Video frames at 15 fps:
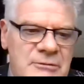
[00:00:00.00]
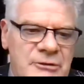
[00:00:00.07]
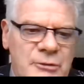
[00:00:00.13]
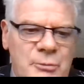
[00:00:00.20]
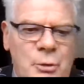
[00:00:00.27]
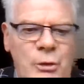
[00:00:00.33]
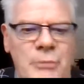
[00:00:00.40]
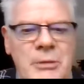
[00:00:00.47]

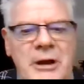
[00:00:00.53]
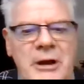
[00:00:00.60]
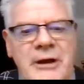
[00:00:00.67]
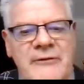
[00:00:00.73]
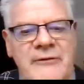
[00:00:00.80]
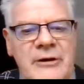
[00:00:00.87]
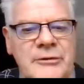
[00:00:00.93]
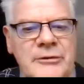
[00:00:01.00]
supported by
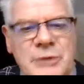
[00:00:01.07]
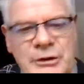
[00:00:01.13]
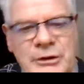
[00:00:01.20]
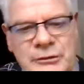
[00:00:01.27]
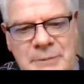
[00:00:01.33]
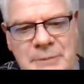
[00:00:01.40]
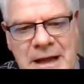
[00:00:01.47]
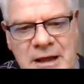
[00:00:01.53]
various
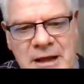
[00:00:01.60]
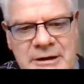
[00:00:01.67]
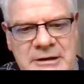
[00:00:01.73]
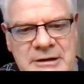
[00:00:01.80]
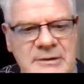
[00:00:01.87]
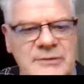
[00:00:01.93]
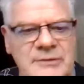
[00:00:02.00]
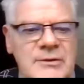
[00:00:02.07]

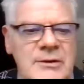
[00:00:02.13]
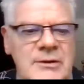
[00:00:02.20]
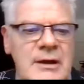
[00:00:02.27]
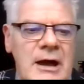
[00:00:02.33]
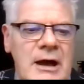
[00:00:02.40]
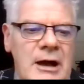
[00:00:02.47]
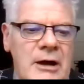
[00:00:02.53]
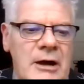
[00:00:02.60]
municipalities,
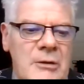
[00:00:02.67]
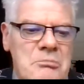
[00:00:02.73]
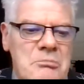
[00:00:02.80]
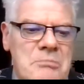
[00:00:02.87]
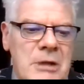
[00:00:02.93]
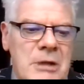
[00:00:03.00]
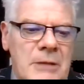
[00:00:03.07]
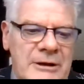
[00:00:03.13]

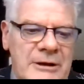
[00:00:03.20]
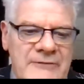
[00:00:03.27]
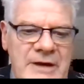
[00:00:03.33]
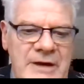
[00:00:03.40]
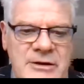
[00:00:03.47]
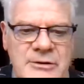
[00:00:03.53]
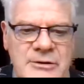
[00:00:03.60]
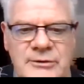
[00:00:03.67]
public
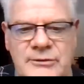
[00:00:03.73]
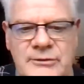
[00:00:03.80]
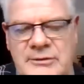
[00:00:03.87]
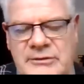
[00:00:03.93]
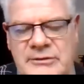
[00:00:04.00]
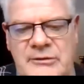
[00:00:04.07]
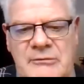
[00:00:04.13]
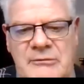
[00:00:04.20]
venues,
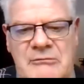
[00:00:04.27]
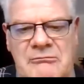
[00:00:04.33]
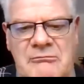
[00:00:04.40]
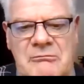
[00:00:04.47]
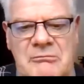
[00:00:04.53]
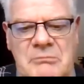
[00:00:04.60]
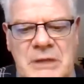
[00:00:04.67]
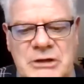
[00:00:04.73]
as I
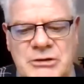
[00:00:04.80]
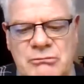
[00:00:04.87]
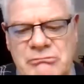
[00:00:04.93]
mentioned,